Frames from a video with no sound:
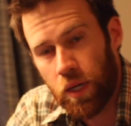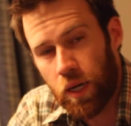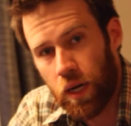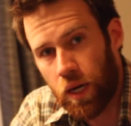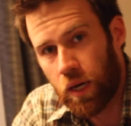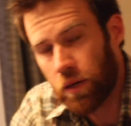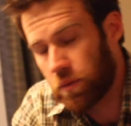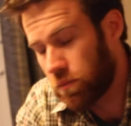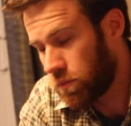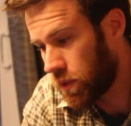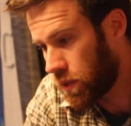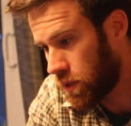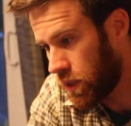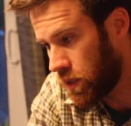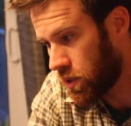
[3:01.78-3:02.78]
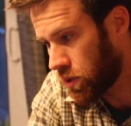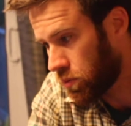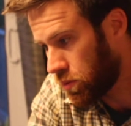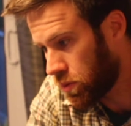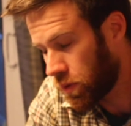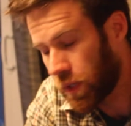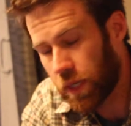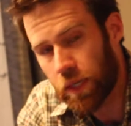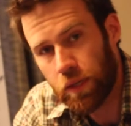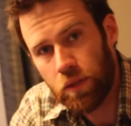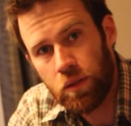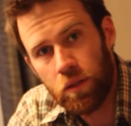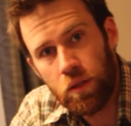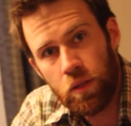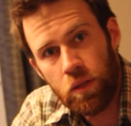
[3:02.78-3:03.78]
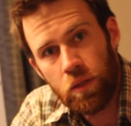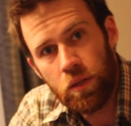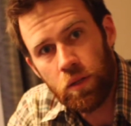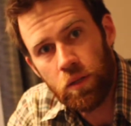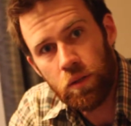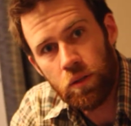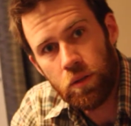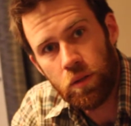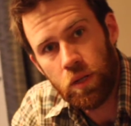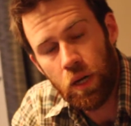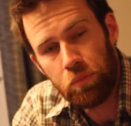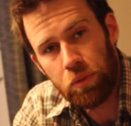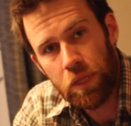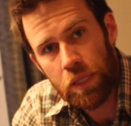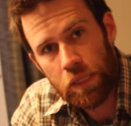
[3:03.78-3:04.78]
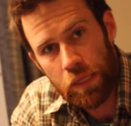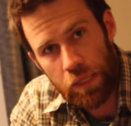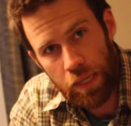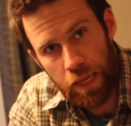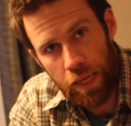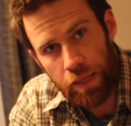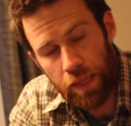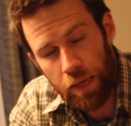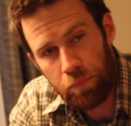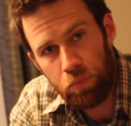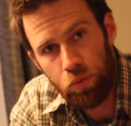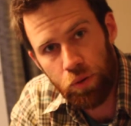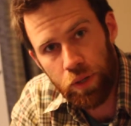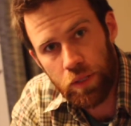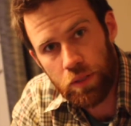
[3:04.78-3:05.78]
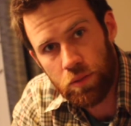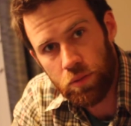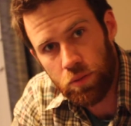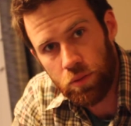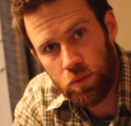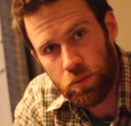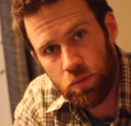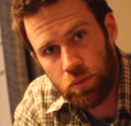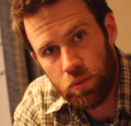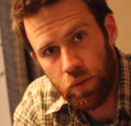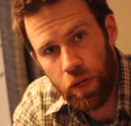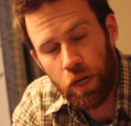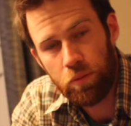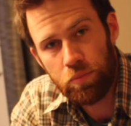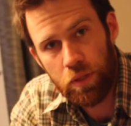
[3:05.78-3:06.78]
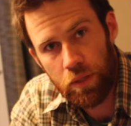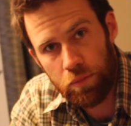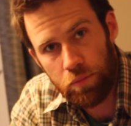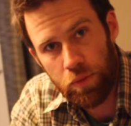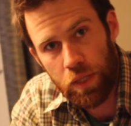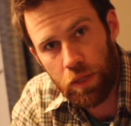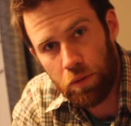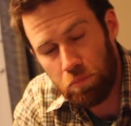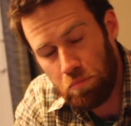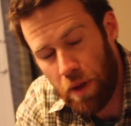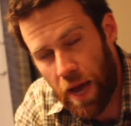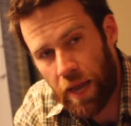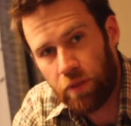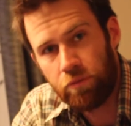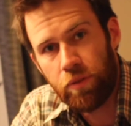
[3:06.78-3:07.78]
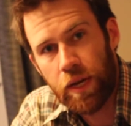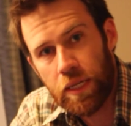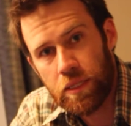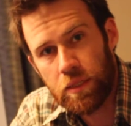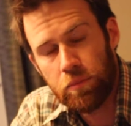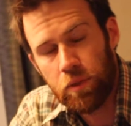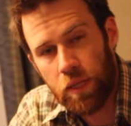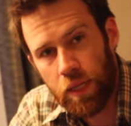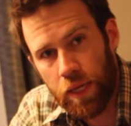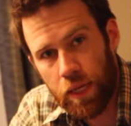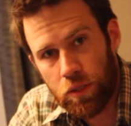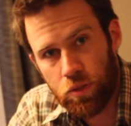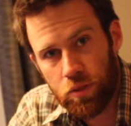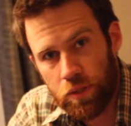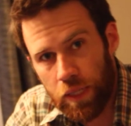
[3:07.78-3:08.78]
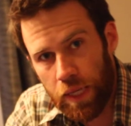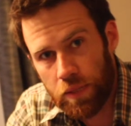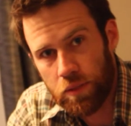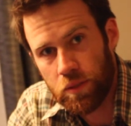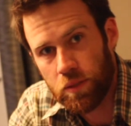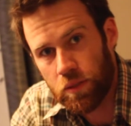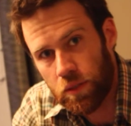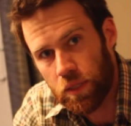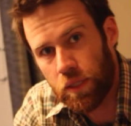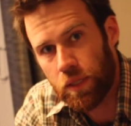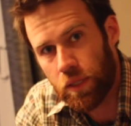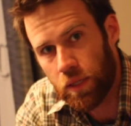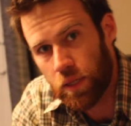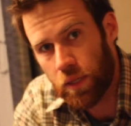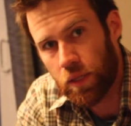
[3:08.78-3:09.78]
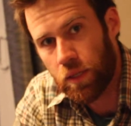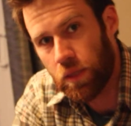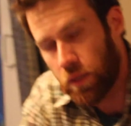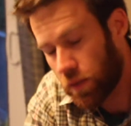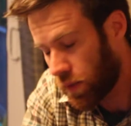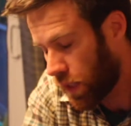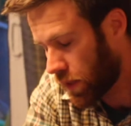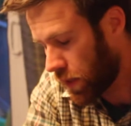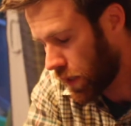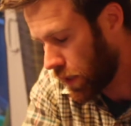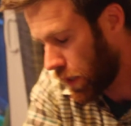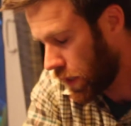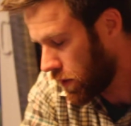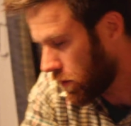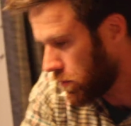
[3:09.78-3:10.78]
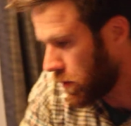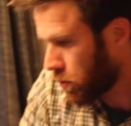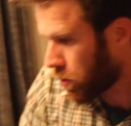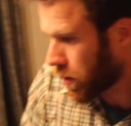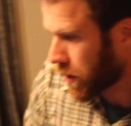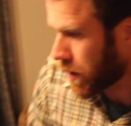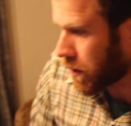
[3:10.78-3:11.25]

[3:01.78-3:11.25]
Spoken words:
the teacher will then come in at that point to help them and modify some of the exercises that they need to be working.